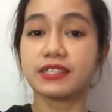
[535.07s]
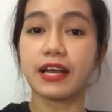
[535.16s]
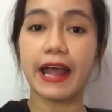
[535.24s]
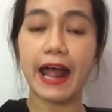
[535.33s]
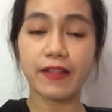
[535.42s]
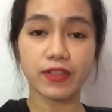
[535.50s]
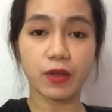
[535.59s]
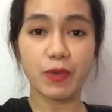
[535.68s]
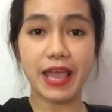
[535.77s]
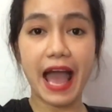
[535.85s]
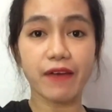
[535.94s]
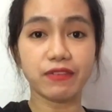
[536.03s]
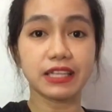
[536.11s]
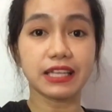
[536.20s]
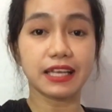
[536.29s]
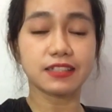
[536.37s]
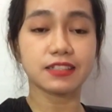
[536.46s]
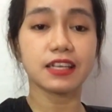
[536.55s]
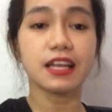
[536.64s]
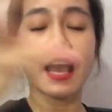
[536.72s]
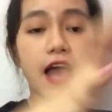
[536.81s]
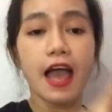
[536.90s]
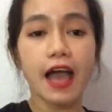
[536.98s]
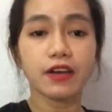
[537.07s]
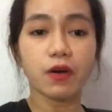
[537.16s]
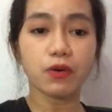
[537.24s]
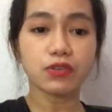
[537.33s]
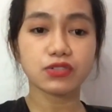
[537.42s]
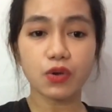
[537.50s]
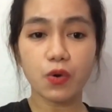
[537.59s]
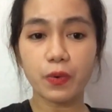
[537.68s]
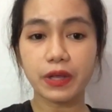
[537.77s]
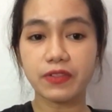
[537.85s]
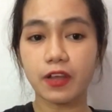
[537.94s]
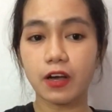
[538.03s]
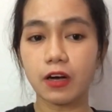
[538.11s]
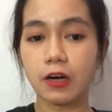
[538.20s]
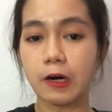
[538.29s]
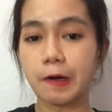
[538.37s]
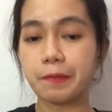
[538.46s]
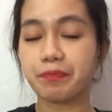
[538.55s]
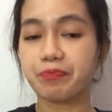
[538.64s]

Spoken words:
that we have in the lesson, and also with the